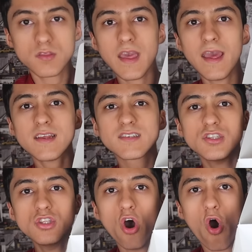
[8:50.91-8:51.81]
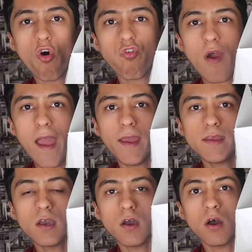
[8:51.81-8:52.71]
There is no
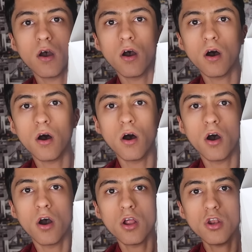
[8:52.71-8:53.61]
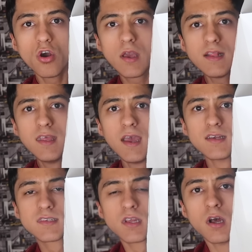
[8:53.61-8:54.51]
way! Look at
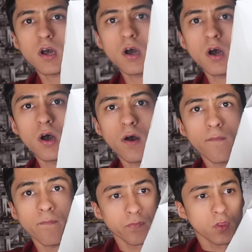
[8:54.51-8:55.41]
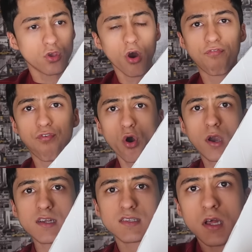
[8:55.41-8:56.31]
this! Yo,
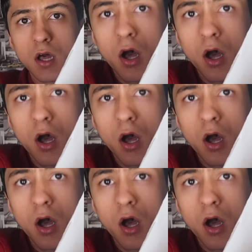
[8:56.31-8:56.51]
focus!